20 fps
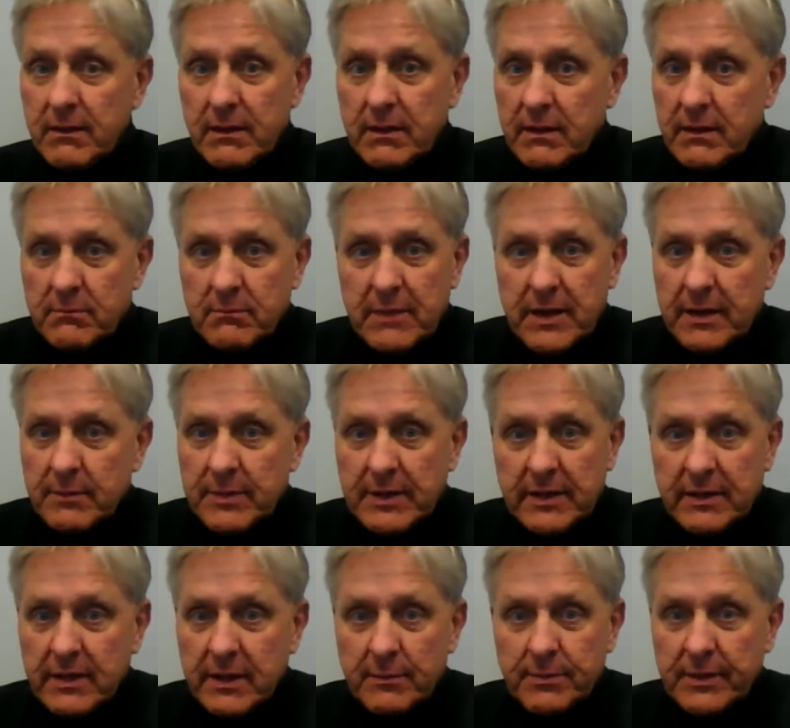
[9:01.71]
It may be
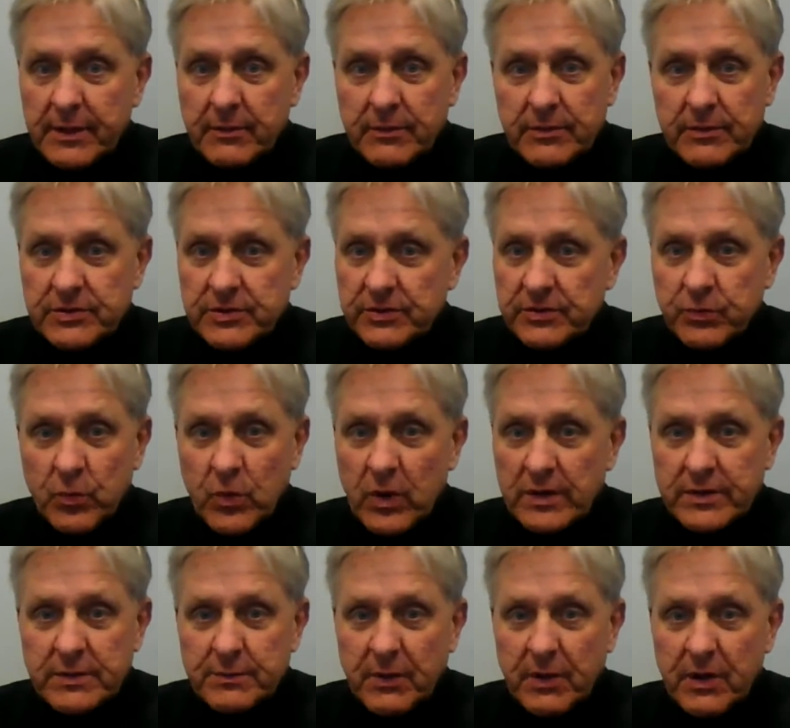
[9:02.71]
a company with just
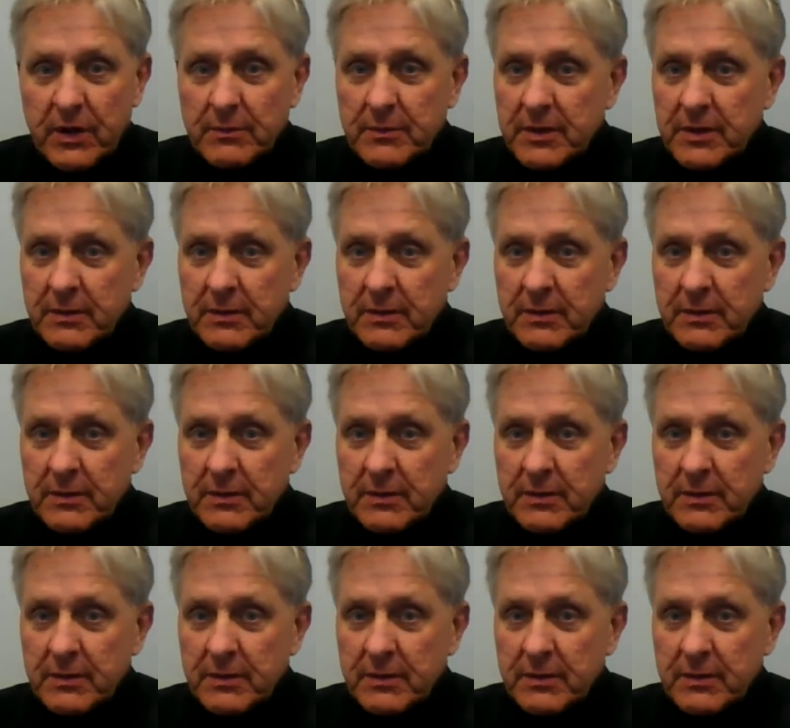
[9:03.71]
one department.